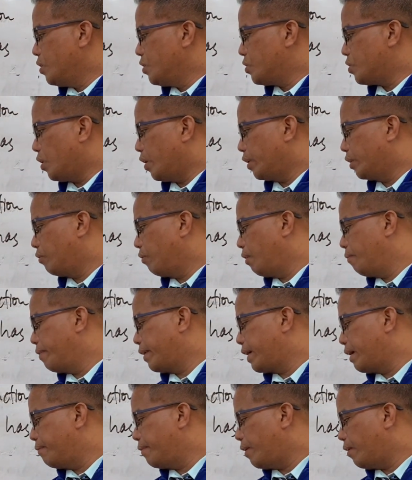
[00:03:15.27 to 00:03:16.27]
So it will
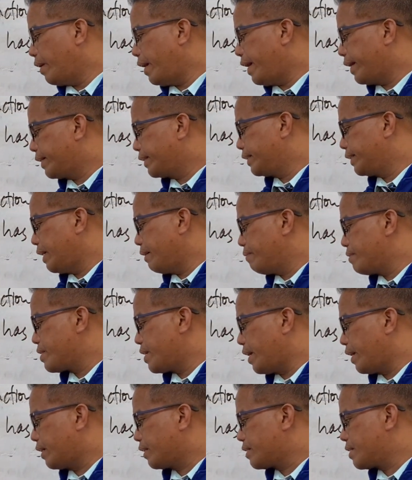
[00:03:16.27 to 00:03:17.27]
become now x times
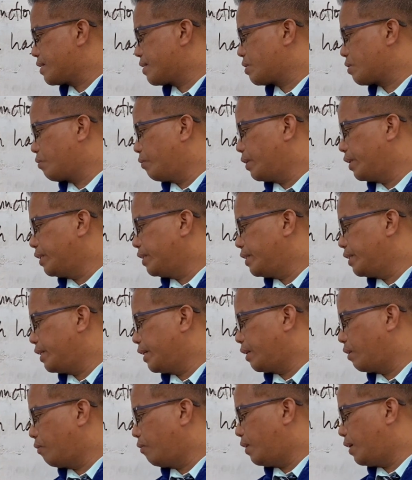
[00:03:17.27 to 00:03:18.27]
x squared
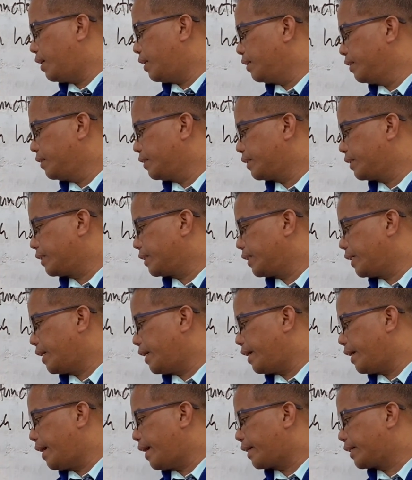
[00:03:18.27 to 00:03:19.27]
equals
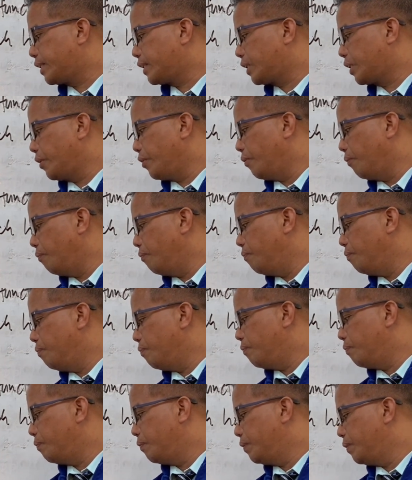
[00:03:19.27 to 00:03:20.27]
x
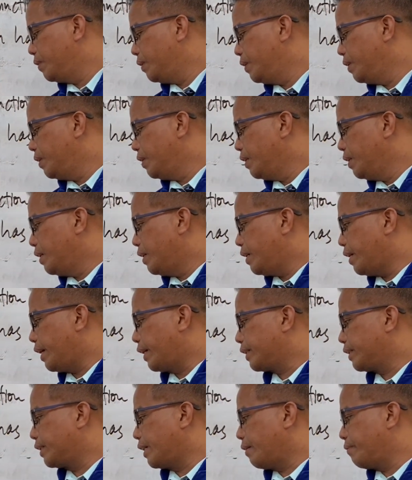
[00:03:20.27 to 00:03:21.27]
cubed.
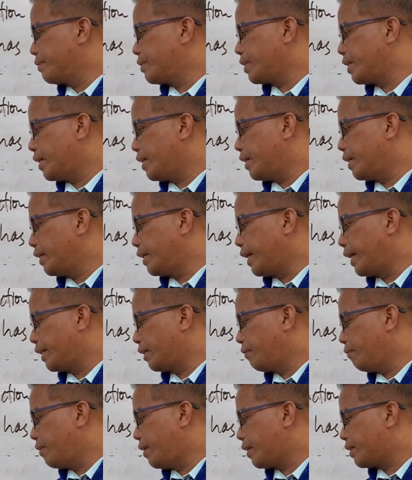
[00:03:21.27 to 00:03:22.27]
X times
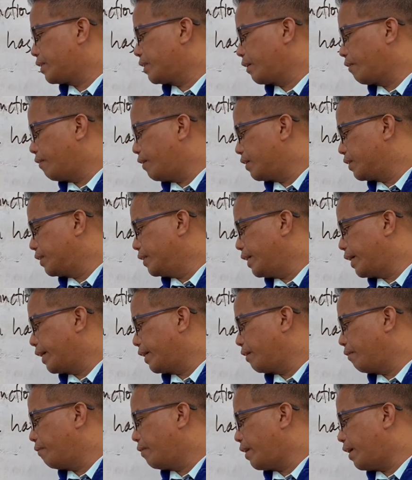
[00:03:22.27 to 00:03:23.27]
negative x equals
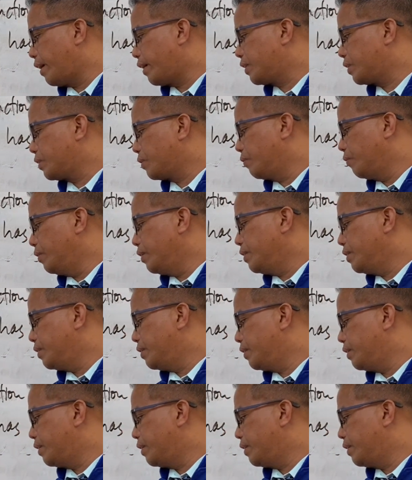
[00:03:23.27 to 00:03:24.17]
negative x squared.